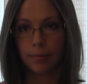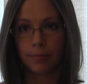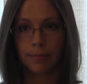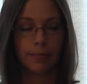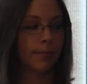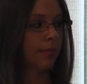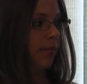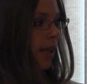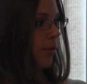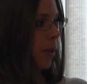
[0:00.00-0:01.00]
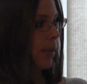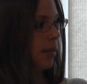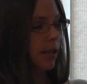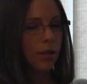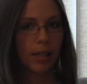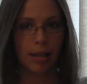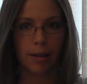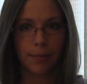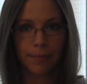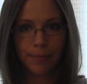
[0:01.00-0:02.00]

I have a white-tailed deer right here.